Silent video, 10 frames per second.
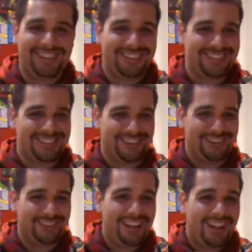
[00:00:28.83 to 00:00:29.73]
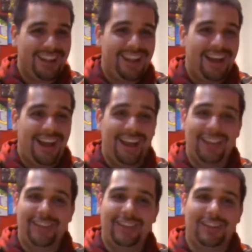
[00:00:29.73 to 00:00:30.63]
so I
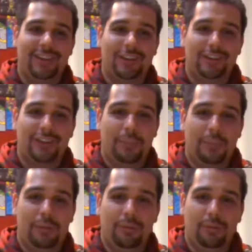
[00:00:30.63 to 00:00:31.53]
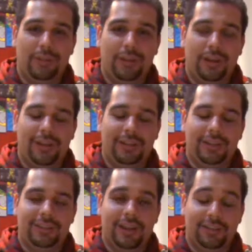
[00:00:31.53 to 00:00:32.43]
thought they did a good job with uh,
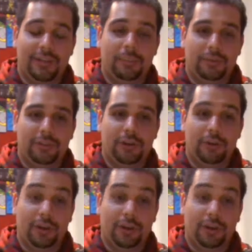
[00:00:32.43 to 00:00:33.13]
today's episode.